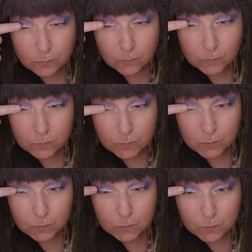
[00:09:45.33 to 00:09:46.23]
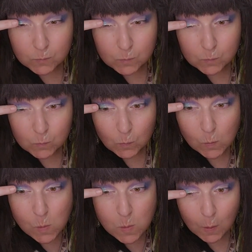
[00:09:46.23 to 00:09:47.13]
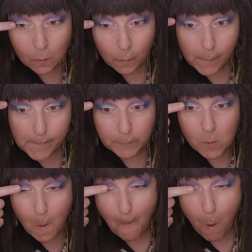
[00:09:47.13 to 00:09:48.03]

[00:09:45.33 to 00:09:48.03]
No one is speaking in this clip.